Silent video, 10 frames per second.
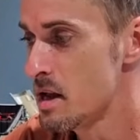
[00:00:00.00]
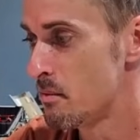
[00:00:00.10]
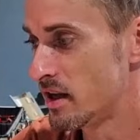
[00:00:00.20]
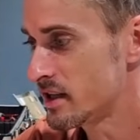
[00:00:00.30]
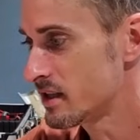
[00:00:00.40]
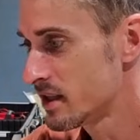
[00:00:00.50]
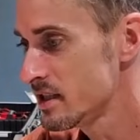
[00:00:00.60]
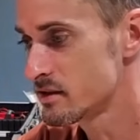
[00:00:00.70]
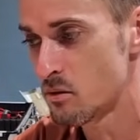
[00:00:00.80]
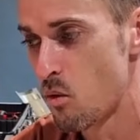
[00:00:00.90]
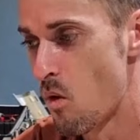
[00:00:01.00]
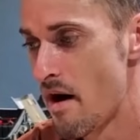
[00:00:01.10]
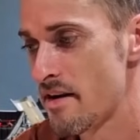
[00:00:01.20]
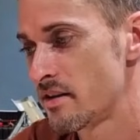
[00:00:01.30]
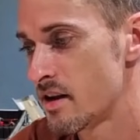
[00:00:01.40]
But at least
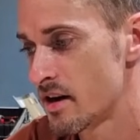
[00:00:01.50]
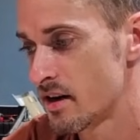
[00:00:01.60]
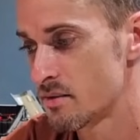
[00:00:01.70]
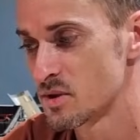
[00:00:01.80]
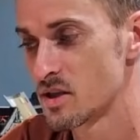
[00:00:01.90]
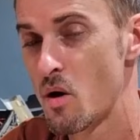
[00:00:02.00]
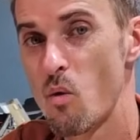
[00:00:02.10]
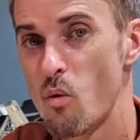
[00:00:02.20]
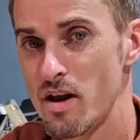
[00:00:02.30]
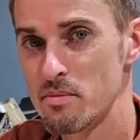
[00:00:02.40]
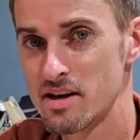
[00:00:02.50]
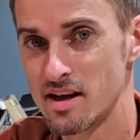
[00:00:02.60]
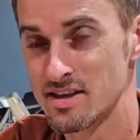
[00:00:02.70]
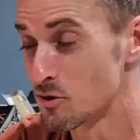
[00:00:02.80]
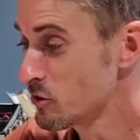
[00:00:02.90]
wiring diagrams will be
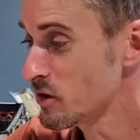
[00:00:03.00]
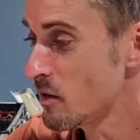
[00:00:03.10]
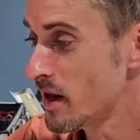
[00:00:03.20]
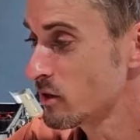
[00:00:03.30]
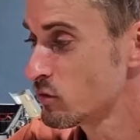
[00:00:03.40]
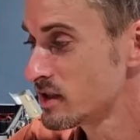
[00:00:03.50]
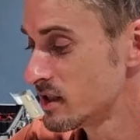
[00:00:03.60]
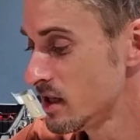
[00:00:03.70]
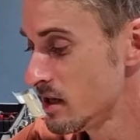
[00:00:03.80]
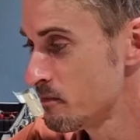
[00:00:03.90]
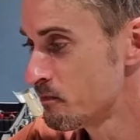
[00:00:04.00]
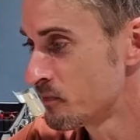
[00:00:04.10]
nice. Also, I would like to see,